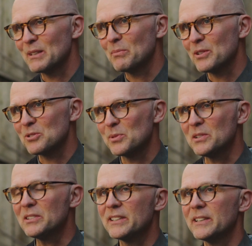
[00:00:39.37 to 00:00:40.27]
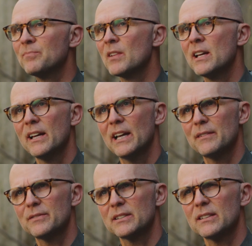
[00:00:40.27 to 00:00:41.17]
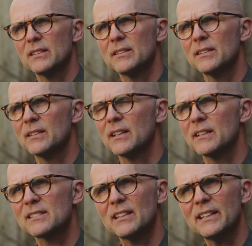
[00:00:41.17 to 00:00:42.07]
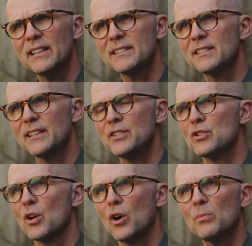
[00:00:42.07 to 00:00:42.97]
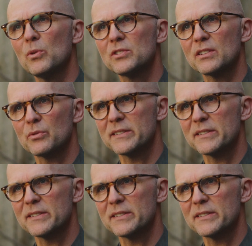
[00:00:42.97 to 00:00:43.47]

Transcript: that possibility, have a, a slight hesitation, almost a